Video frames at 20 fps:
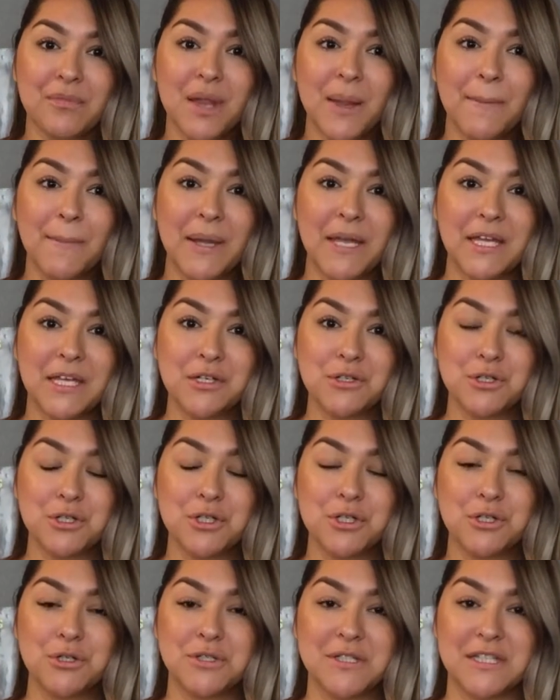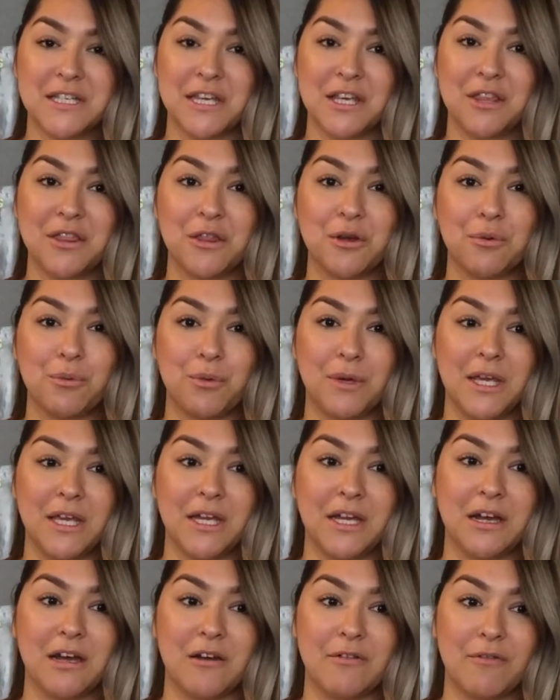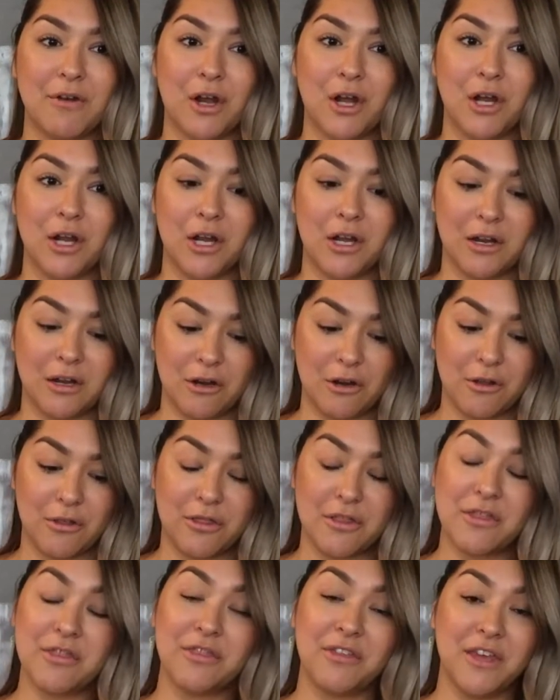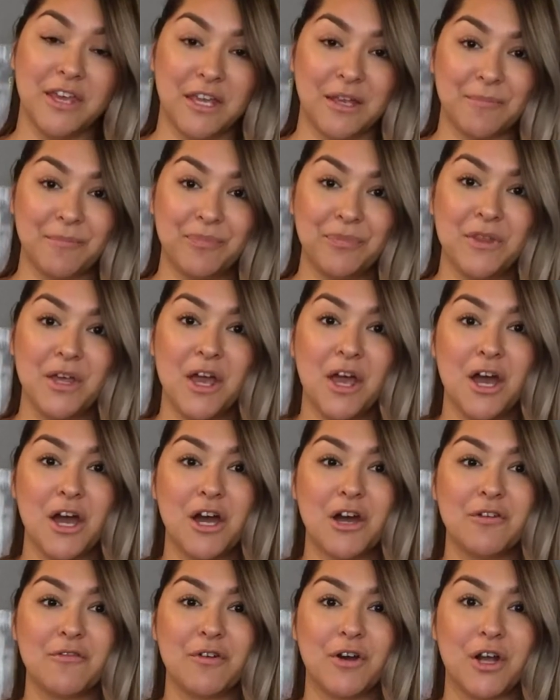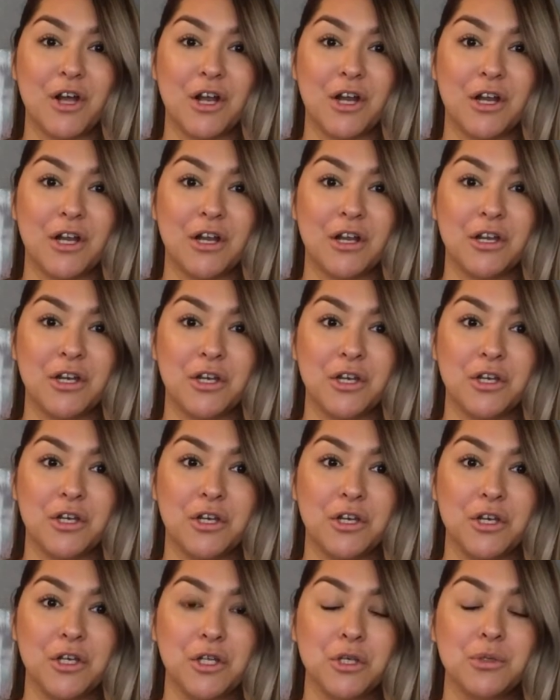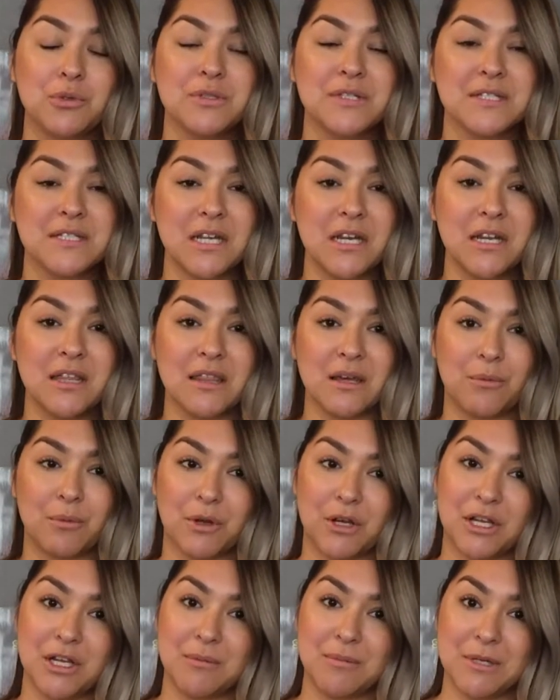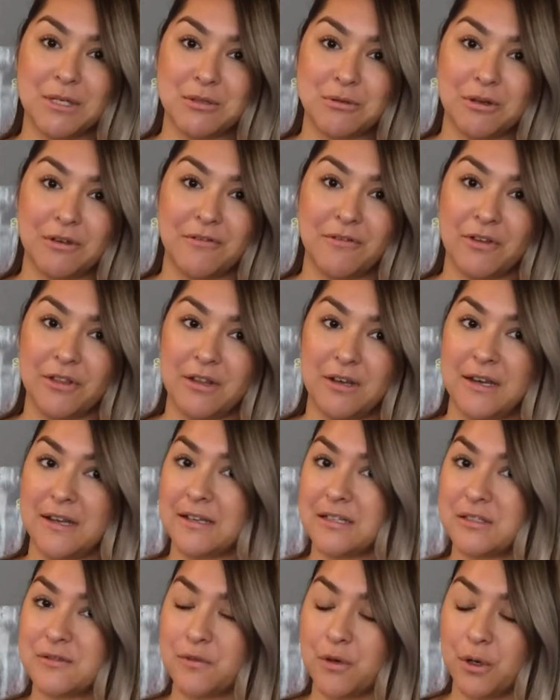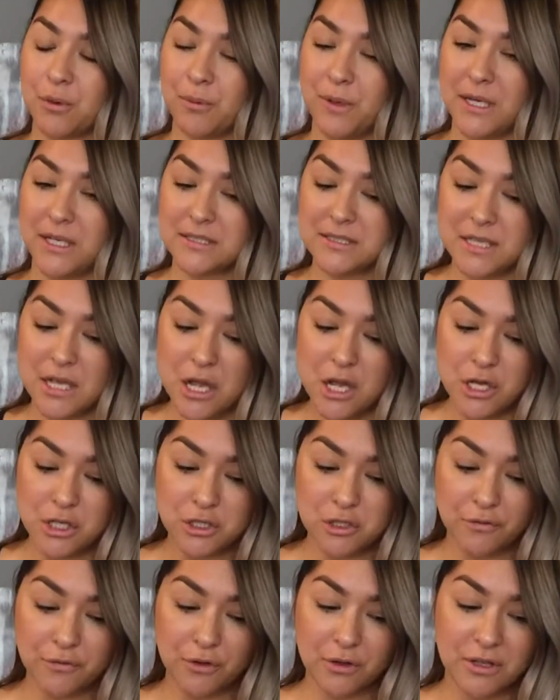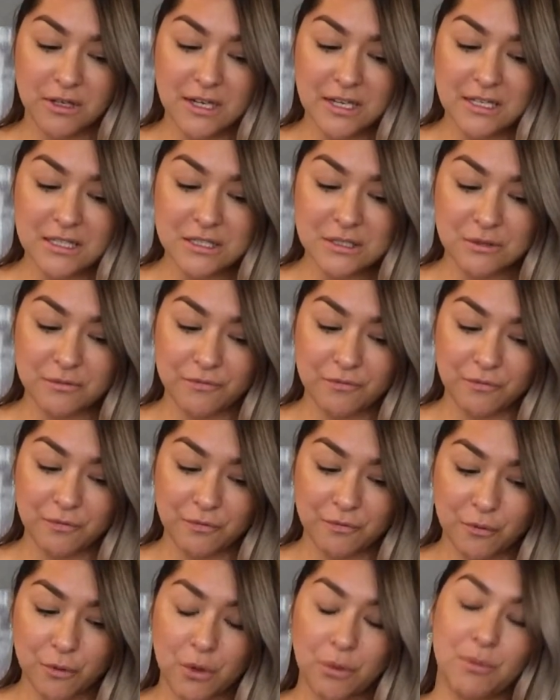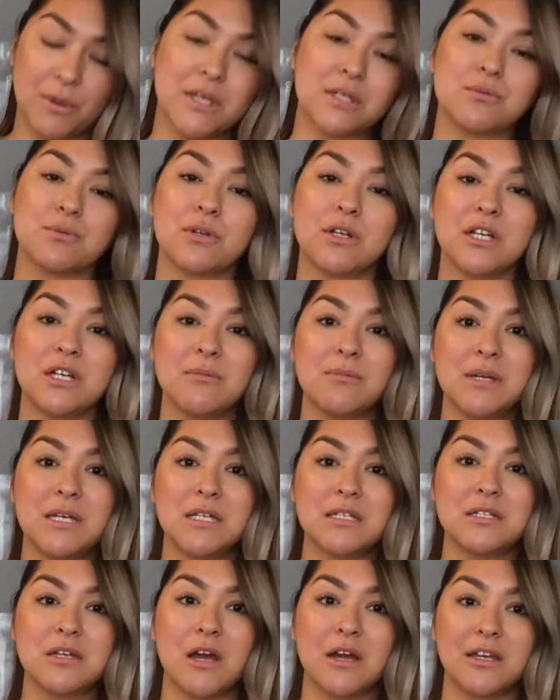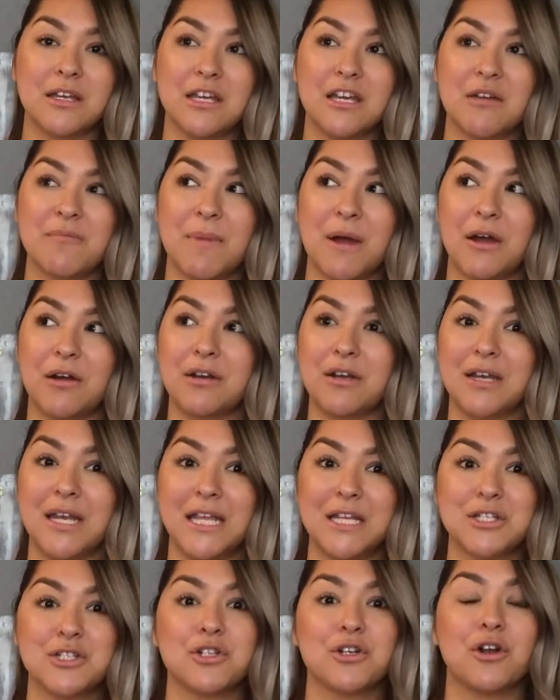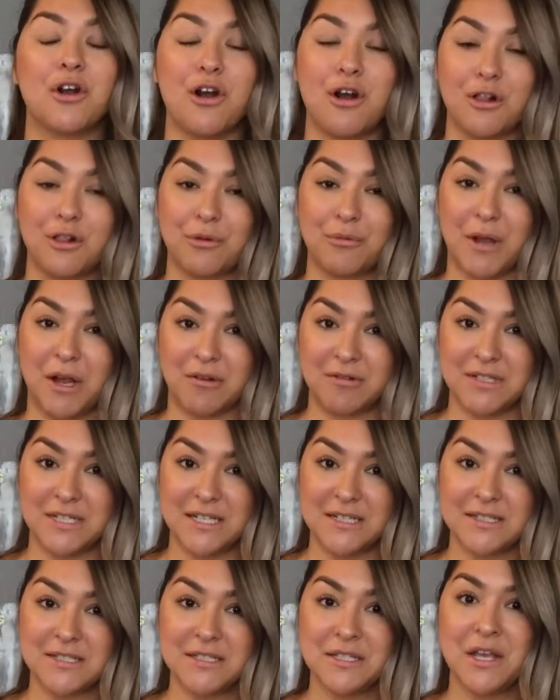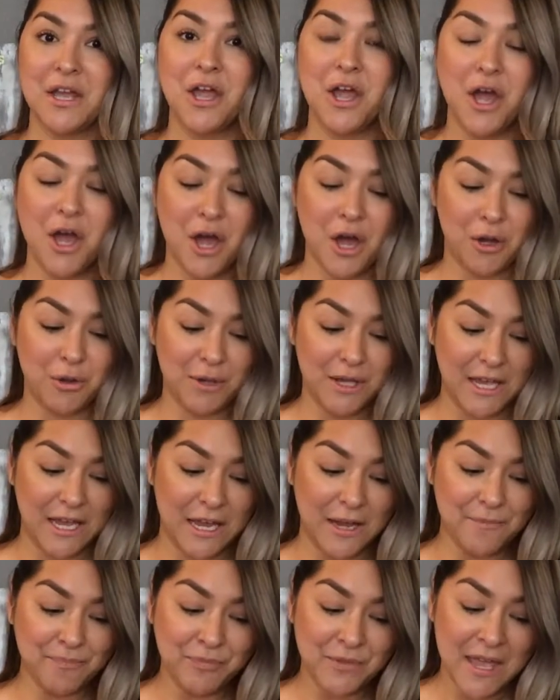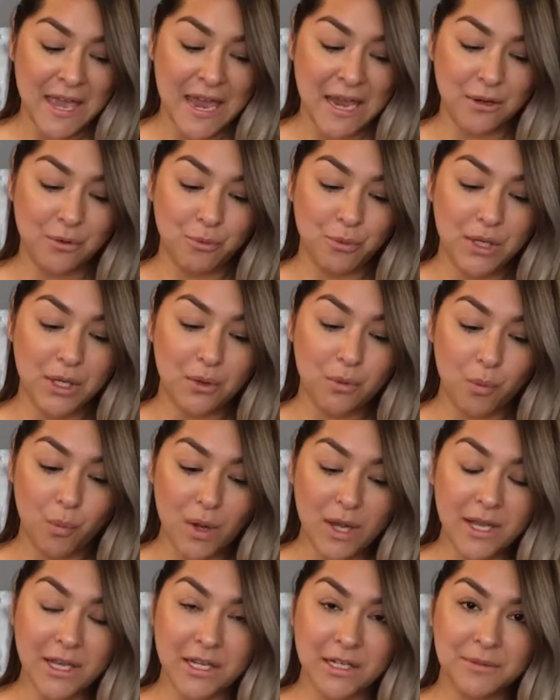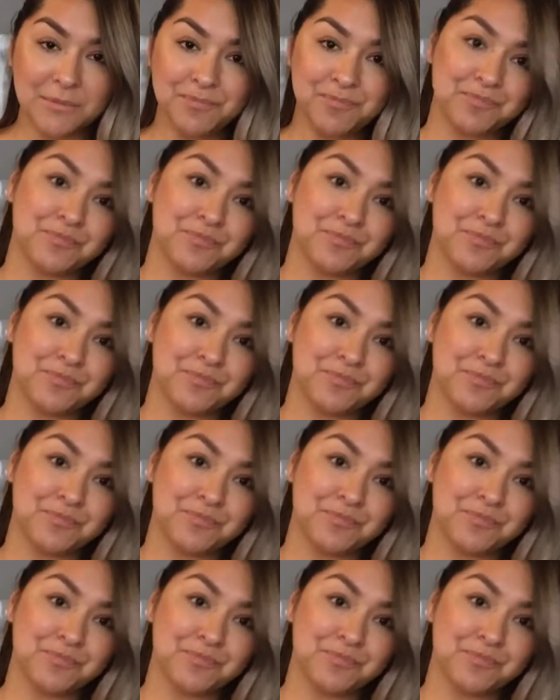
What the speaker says: by introducing the the theme of our new study that we're going to be doing for the next 4 weeks. So for the next 4 weeks, we're going to be talking about nature all around us. Okay? And week 1,